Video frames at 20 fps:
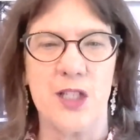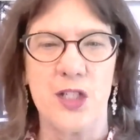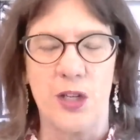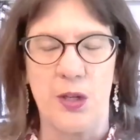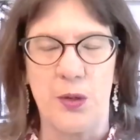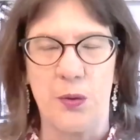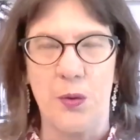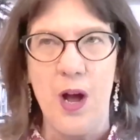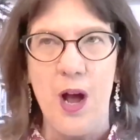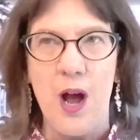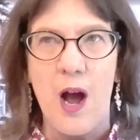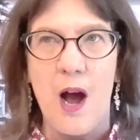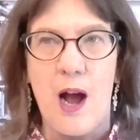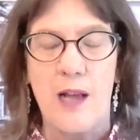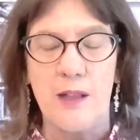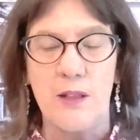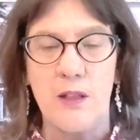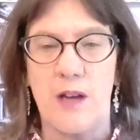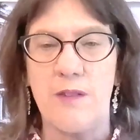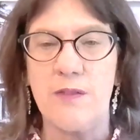And so
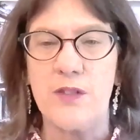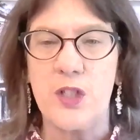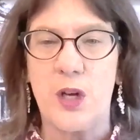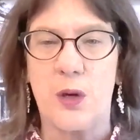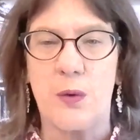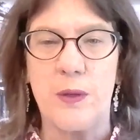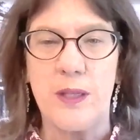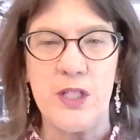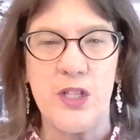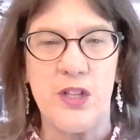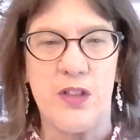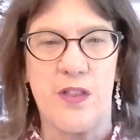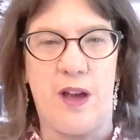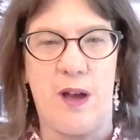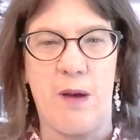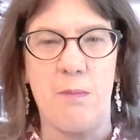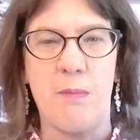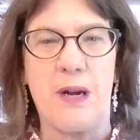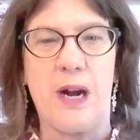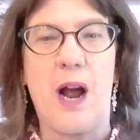I loved going to
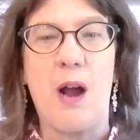them,